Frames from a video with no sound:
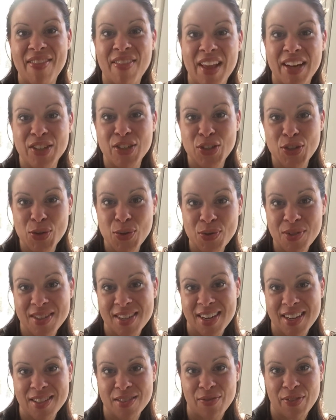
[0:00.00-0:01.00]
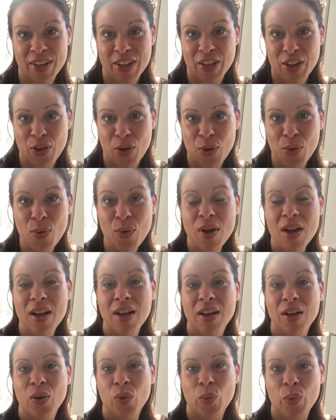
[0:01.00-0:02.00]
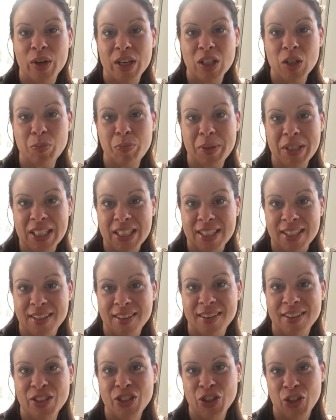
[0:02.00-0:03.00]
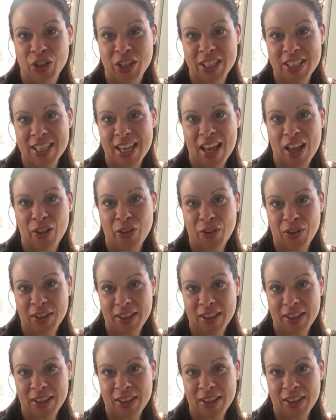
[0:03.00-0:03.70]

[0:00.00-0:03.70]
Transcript: And then Tuesday's video will be the Journey to Health